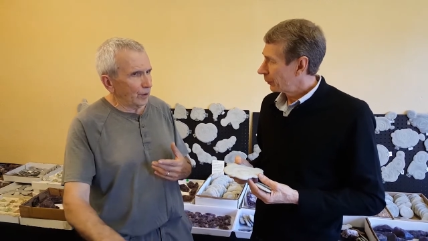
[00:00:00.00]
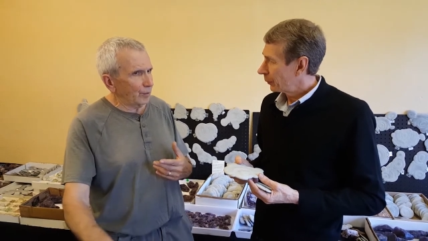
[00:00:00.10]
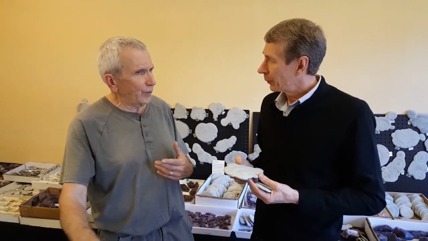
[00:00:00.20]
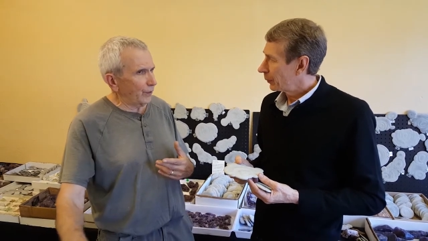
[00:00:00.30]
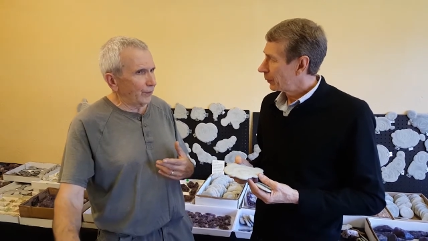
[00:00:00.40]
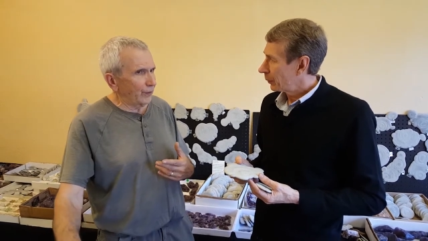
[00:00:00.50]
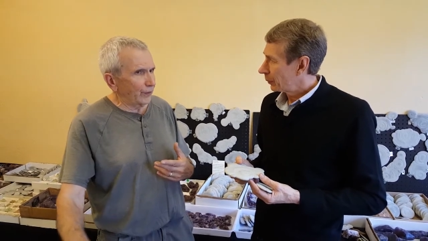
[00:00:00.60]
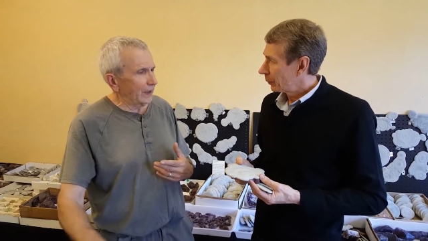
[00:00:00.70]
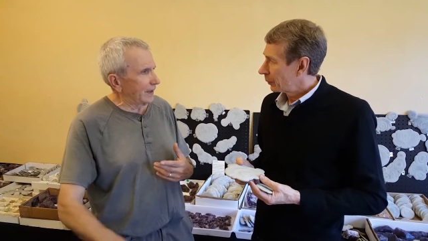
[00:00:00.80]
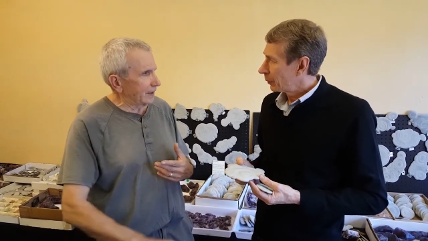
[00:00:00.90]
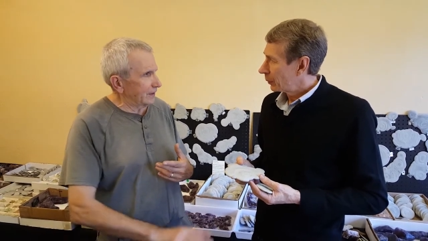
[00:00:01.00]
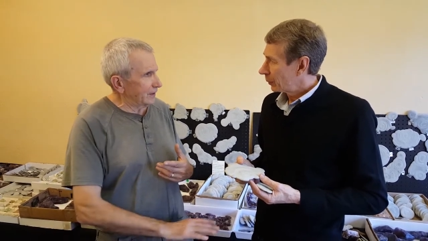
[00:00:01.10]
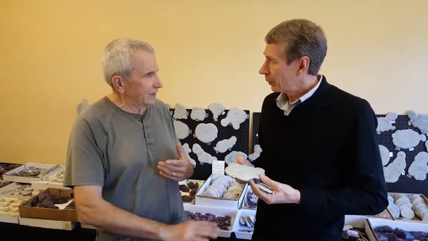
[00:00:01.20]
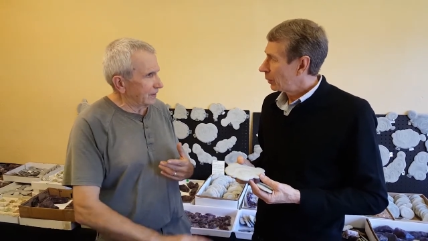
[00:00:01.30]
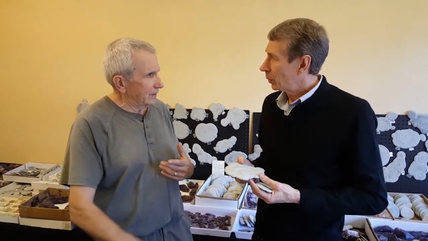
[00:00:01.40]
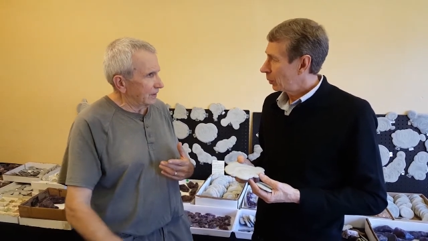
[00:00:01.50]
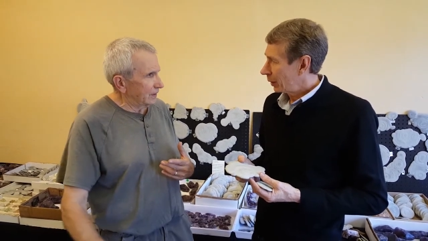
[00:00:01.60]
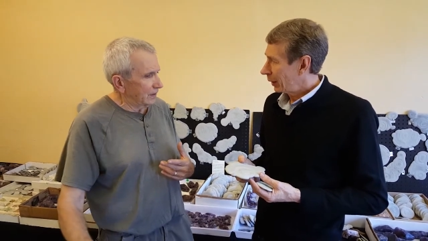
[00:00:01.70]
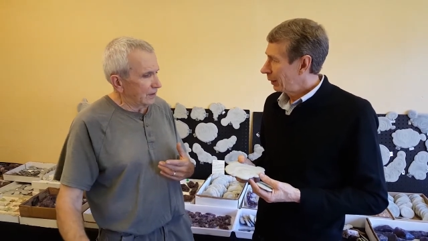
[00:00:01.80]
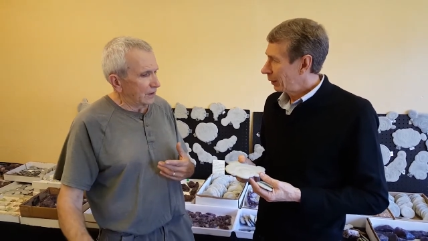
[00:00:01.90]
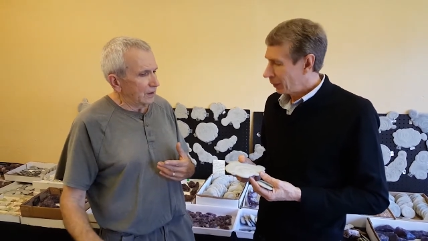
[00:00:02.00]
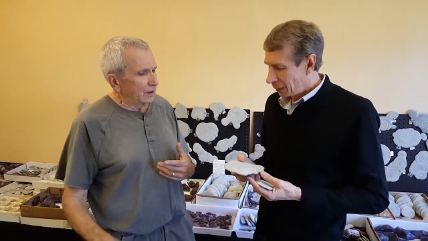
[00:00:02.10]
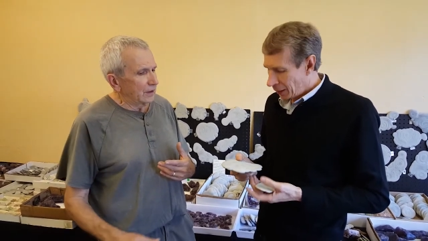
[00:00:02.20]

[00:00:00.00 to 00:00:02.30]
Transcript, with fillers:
Speaker 1: top of the lake. Okay.